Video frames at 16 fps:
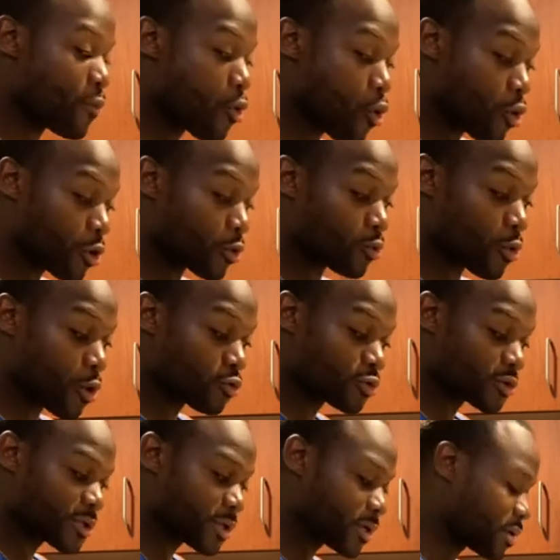pork
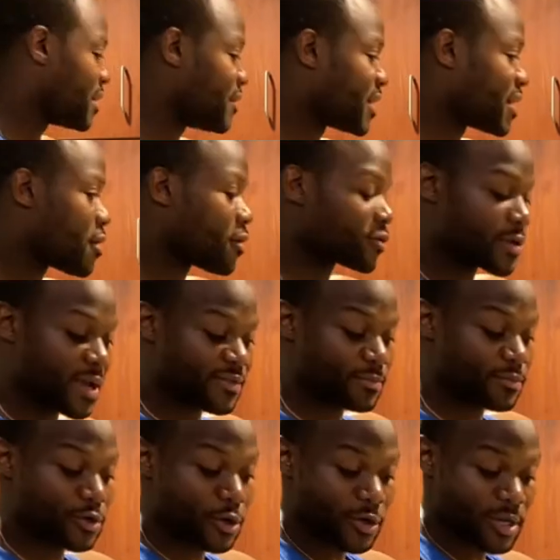roast, and then I also have some
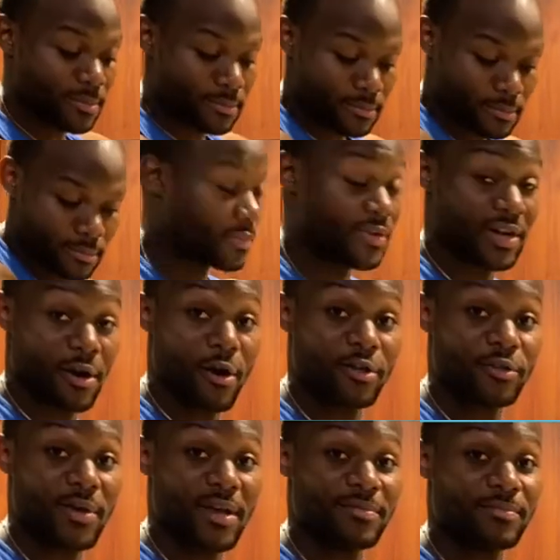turkey then I
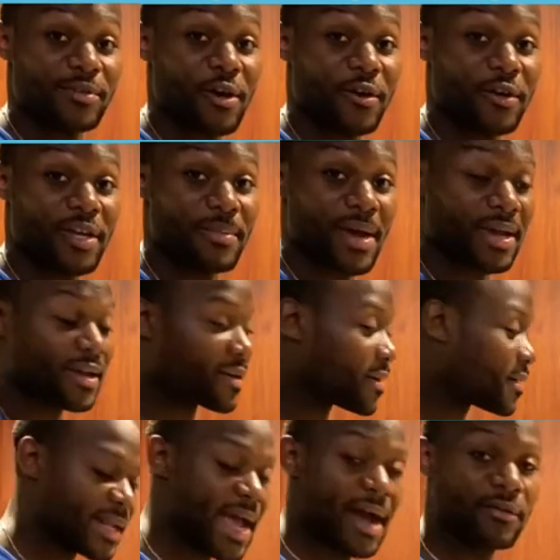also have some turkey back here.
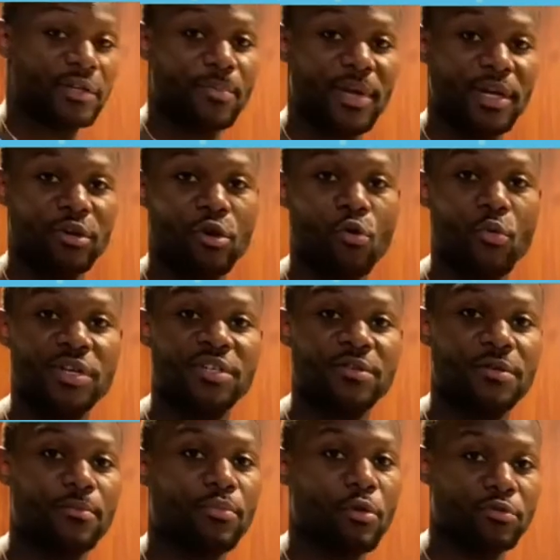Now, depending on
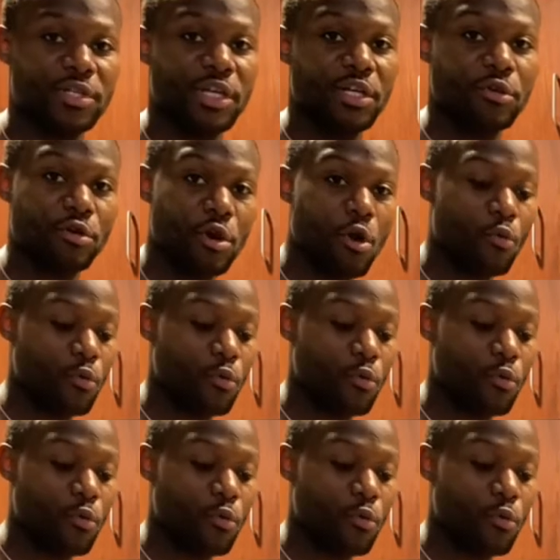which protein you go